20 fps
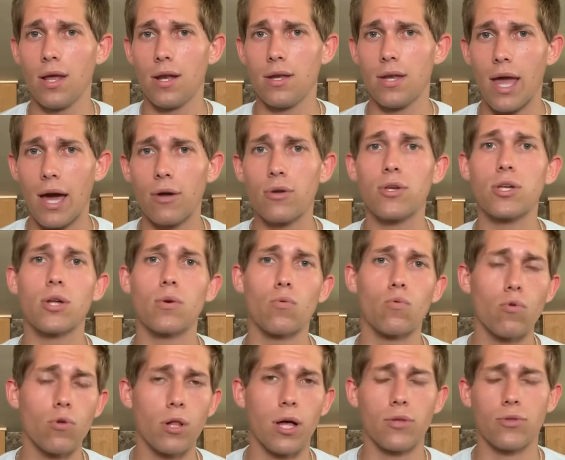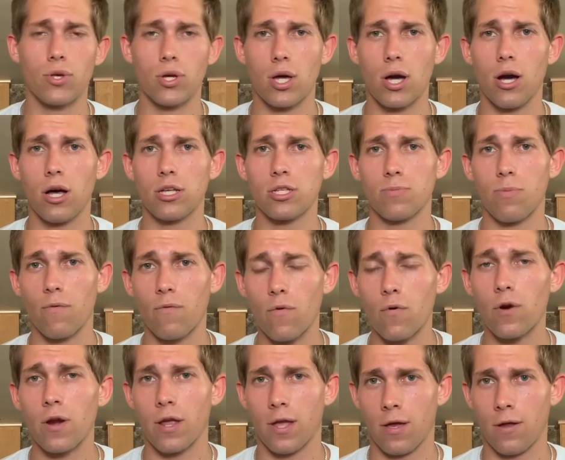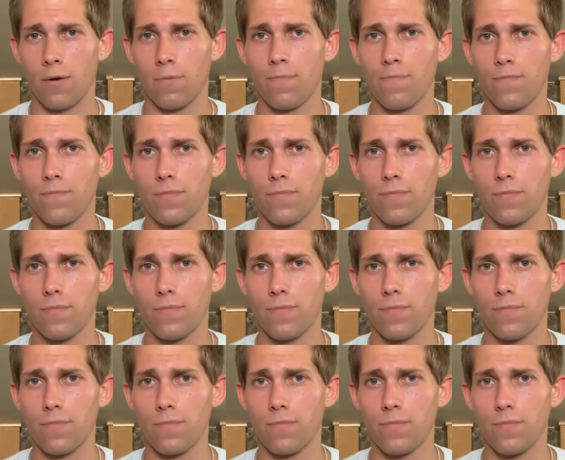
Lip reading: now you can rule out the cause beforehand.